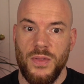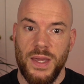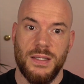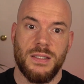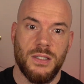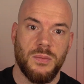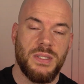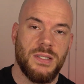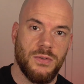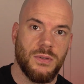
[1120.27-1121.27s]
then it's going to
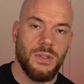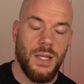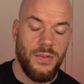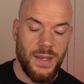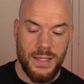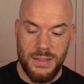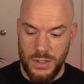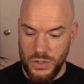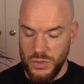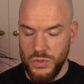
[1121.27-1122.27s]
be difficult, and that
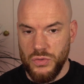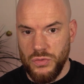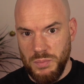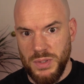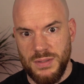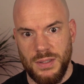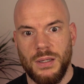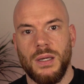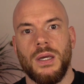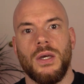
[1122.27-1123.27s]
is
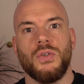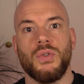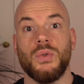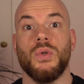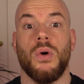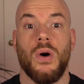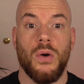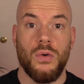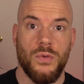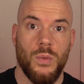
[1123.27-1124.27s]
contributing to your
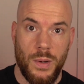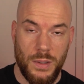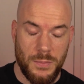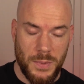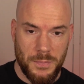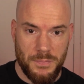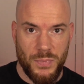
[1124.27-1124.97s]
overwhelm